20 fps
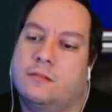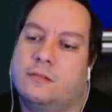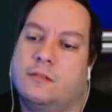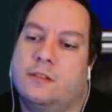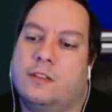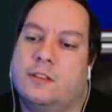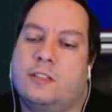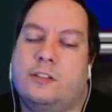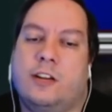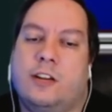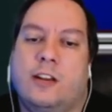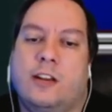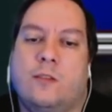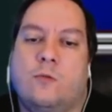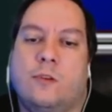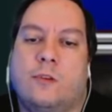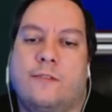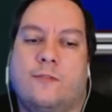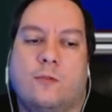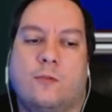It's trading
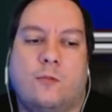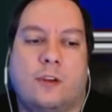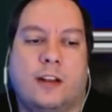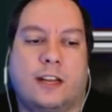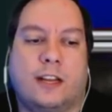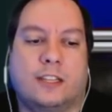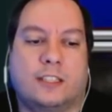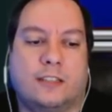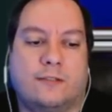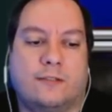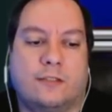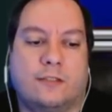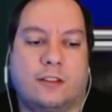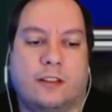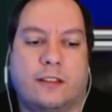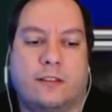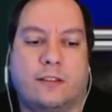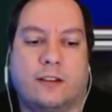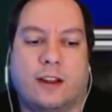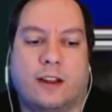1 for 1 actually for the
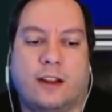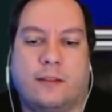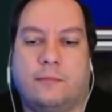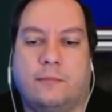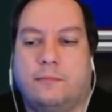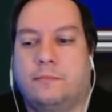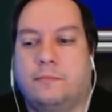leather cap.